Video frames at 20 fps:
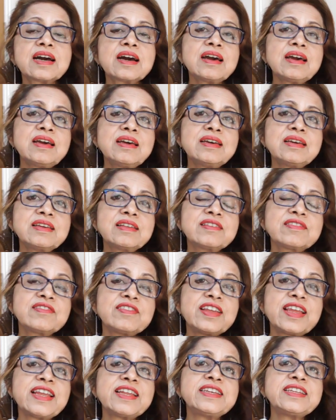a
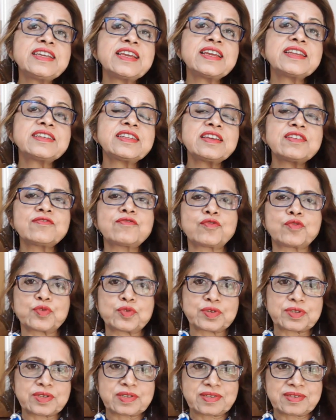radiating
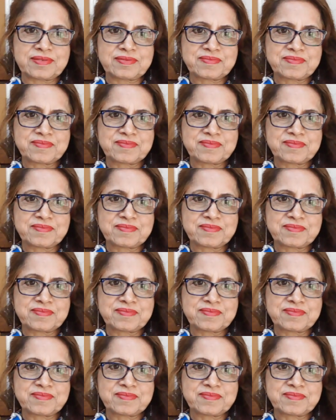force.